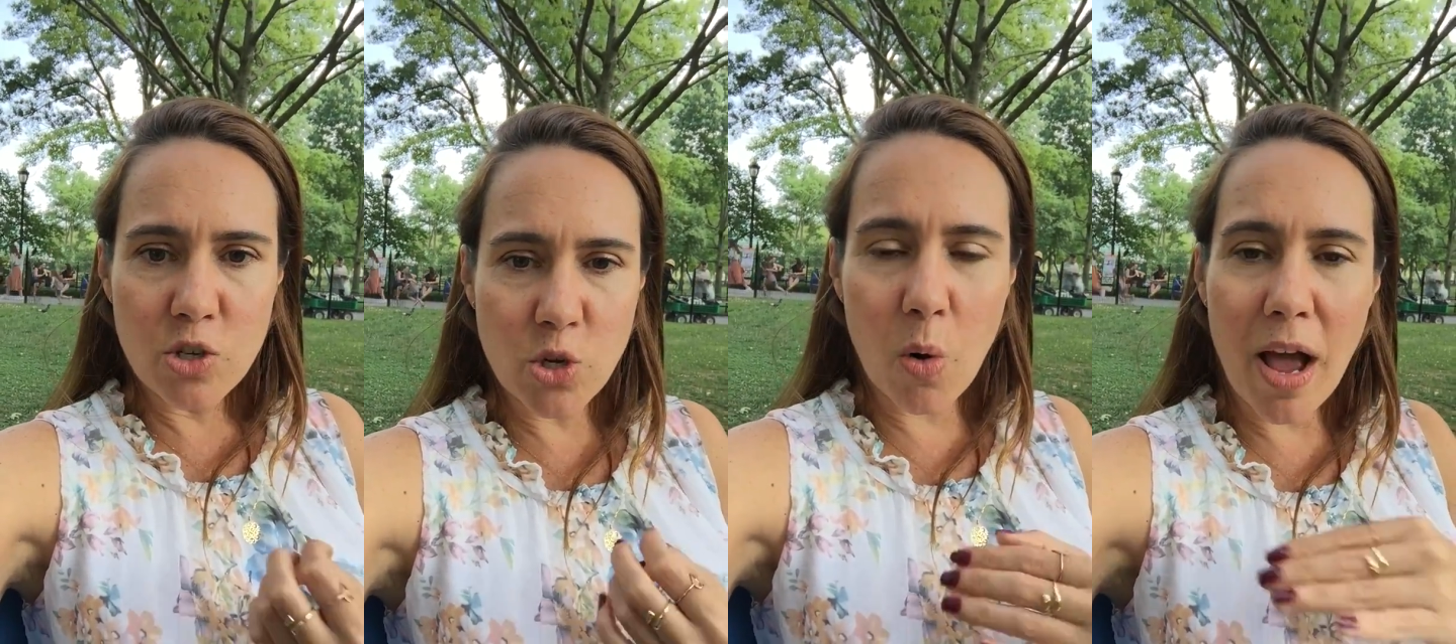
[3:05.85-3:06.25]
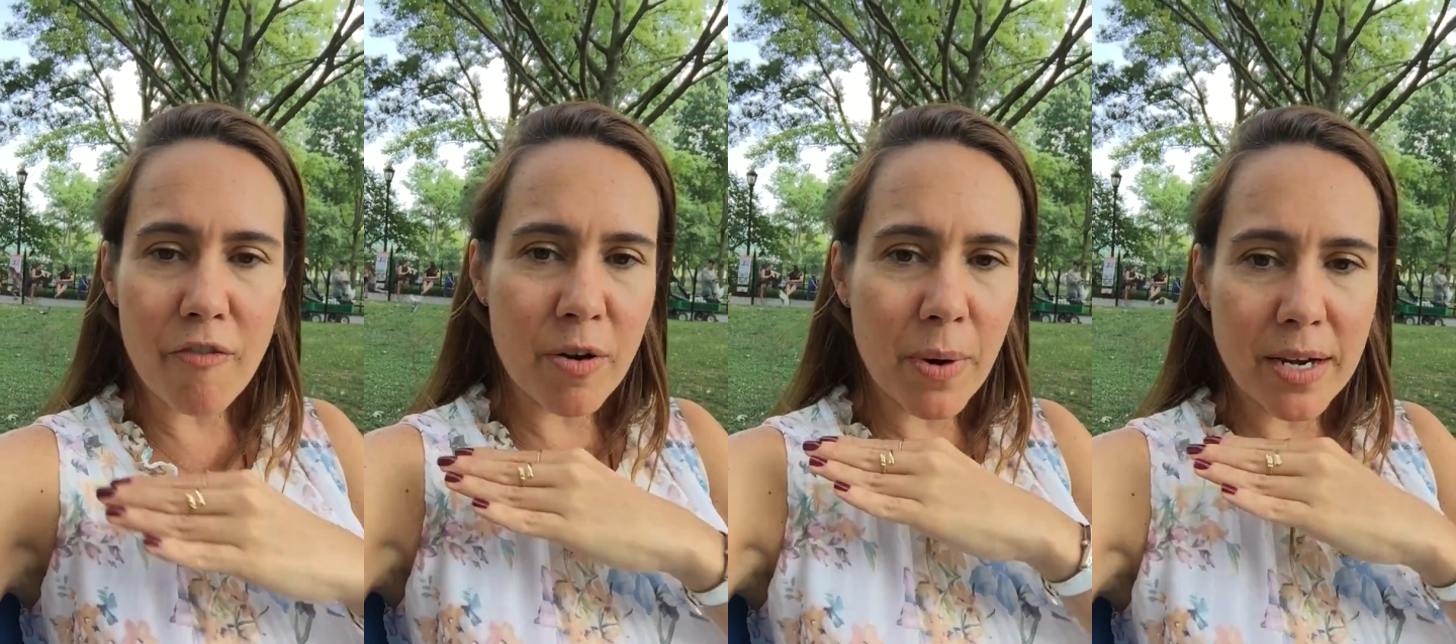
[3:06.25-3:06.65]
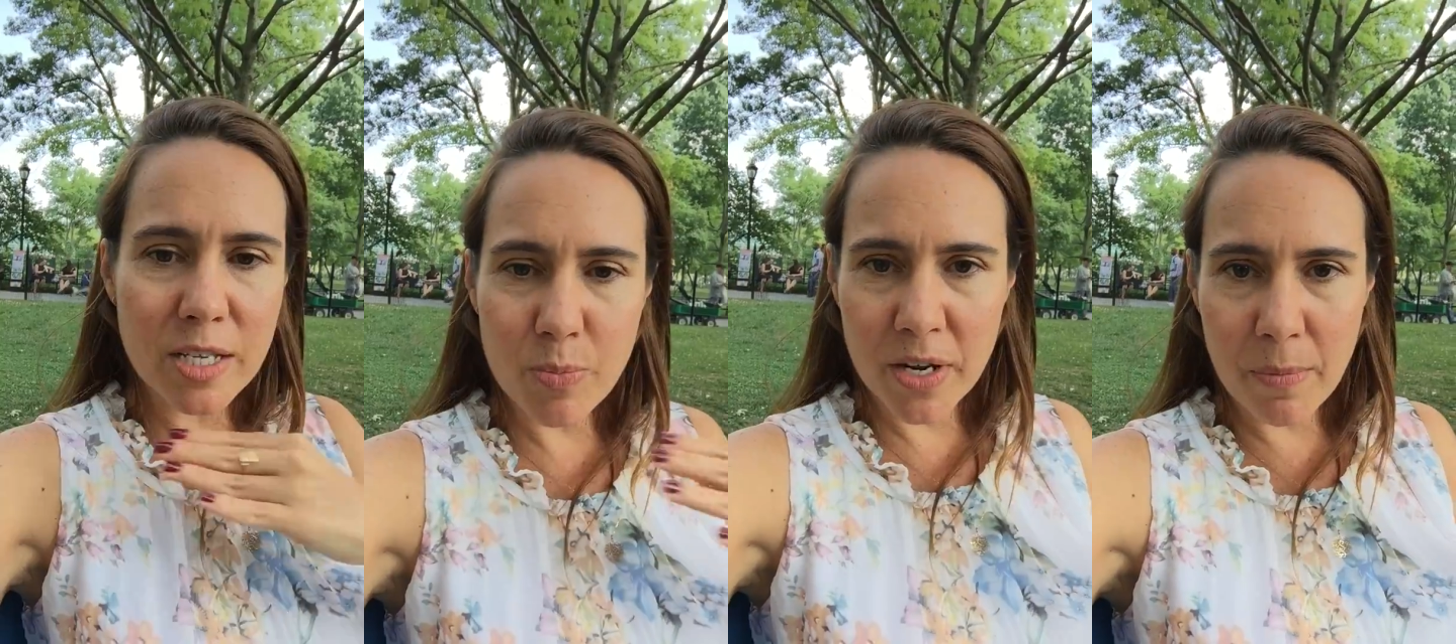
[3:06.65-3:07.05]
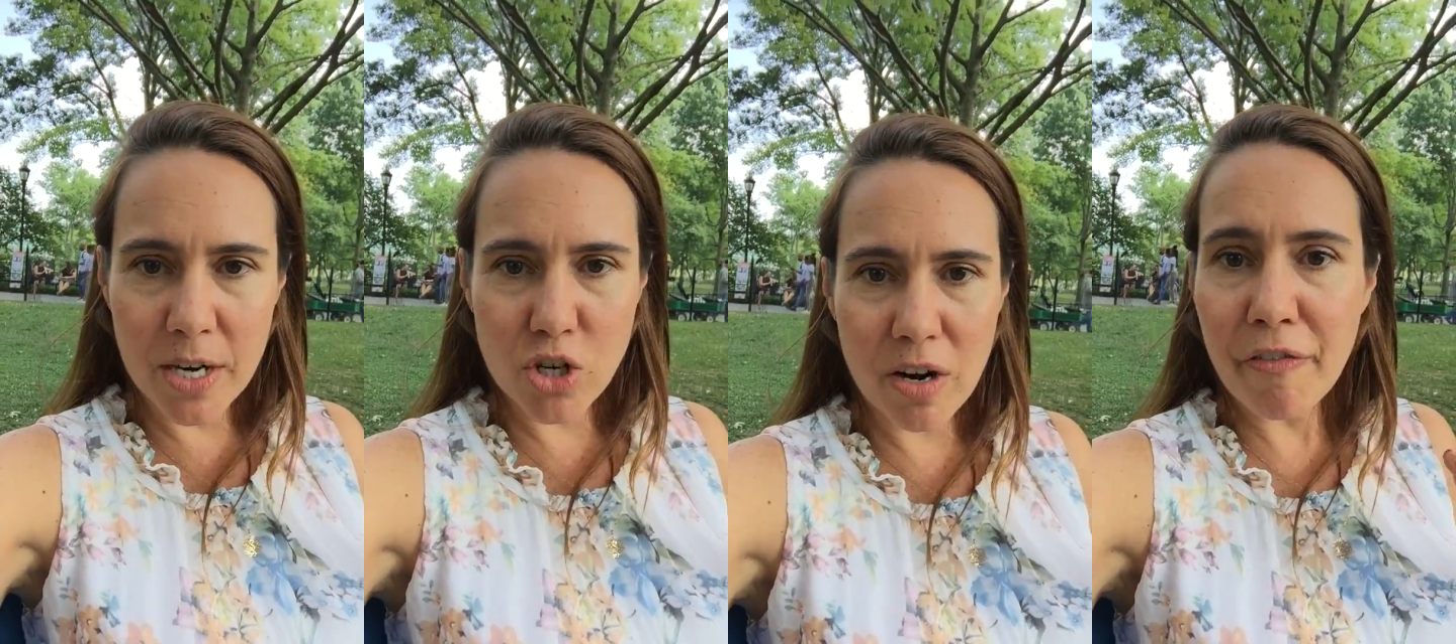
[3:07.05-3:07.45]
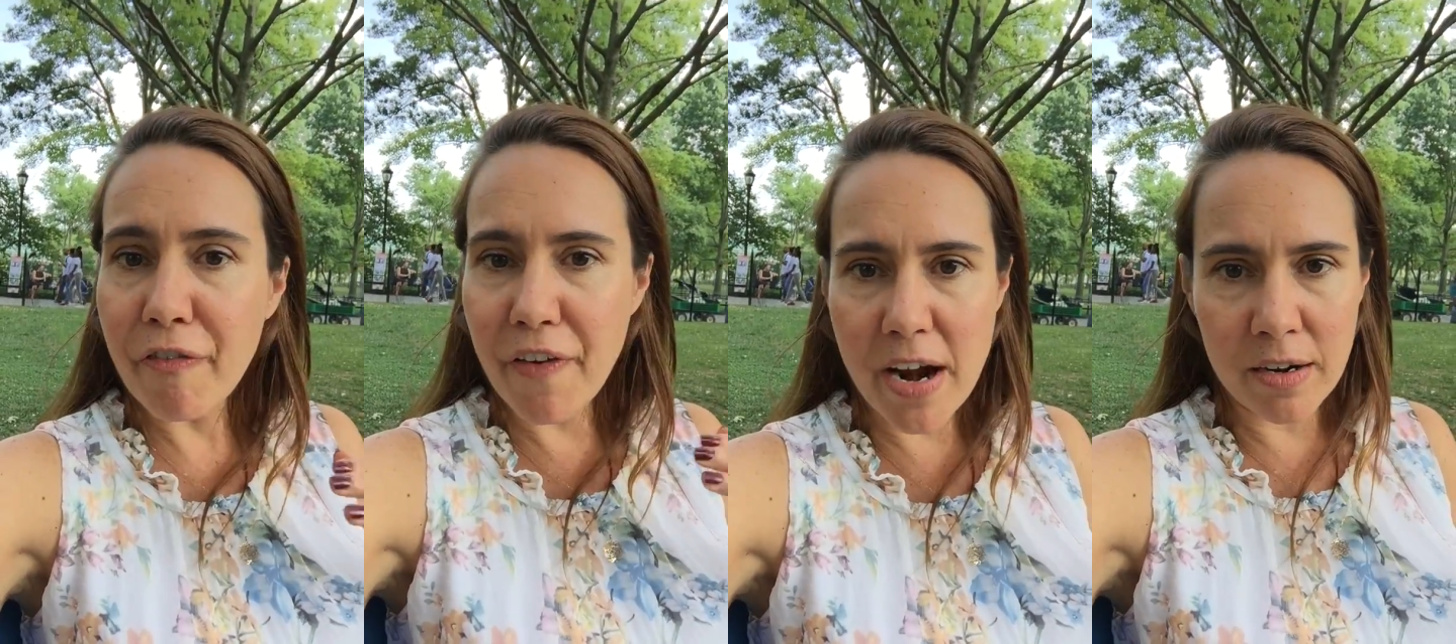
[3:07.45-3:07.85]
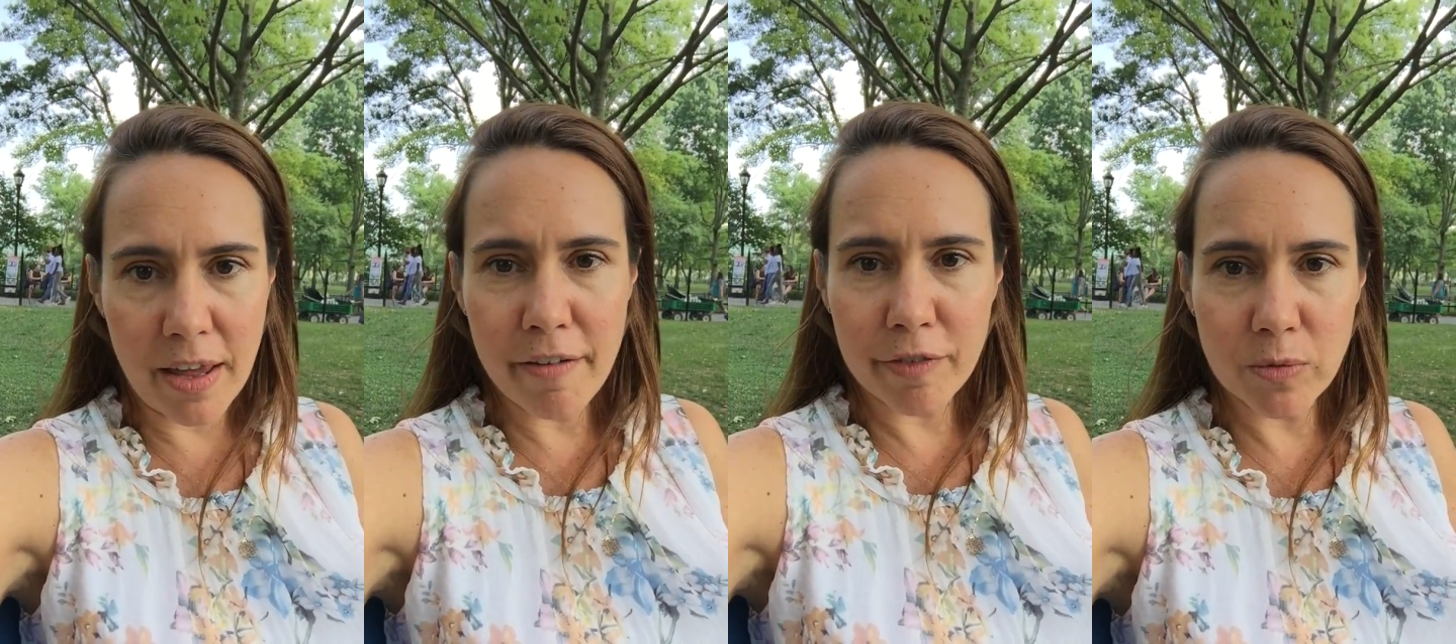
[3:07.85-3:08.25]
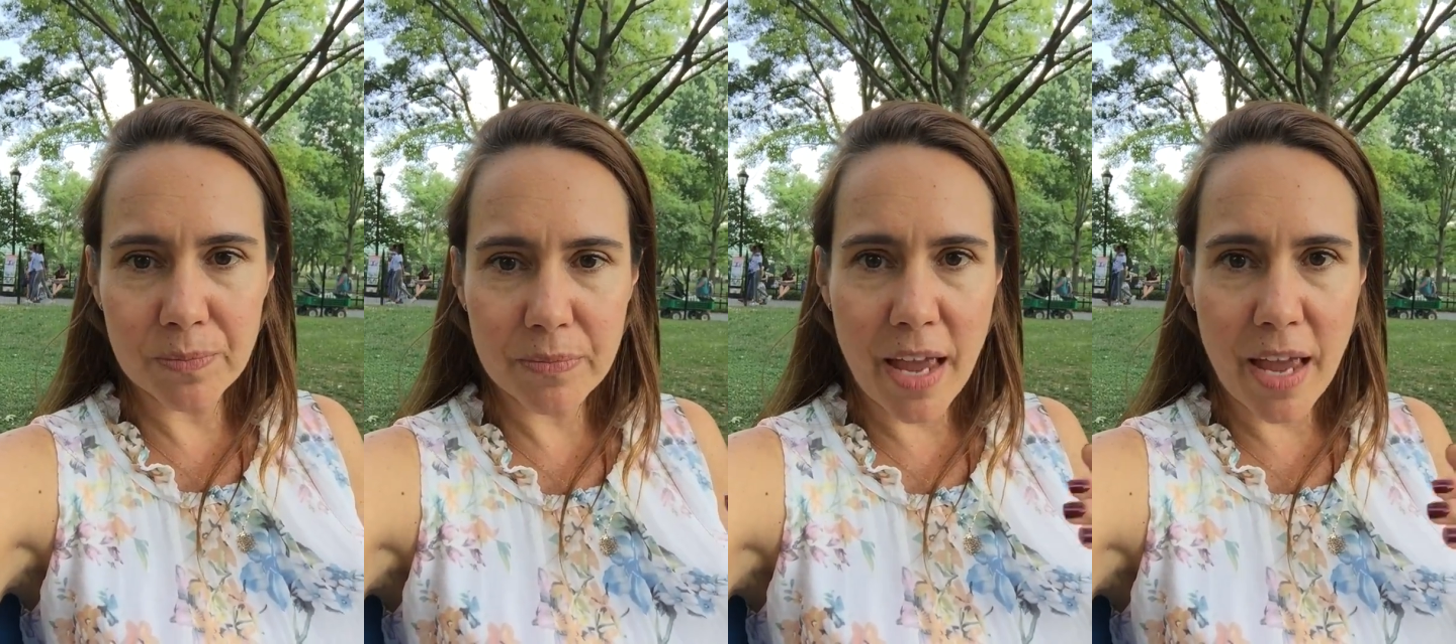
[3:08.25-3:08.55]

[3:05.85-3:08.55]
so everybody's pretty much on a fair level.